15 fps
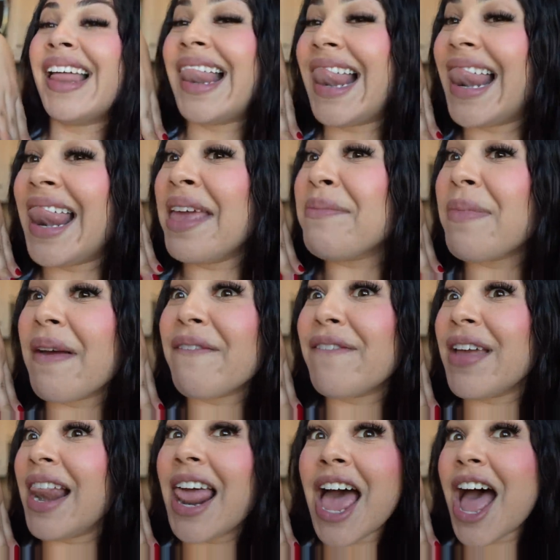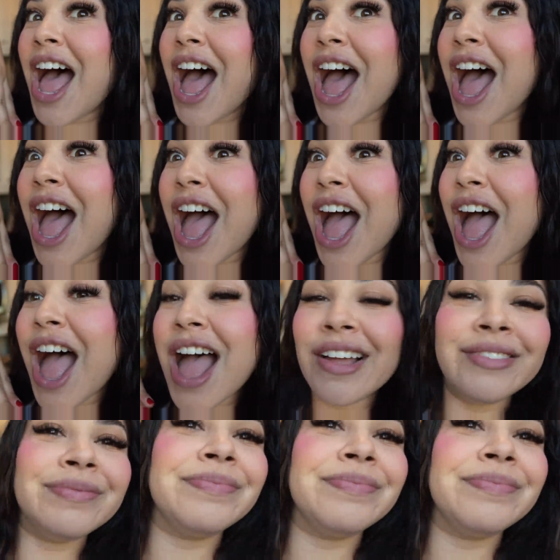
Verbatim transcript: lip filler.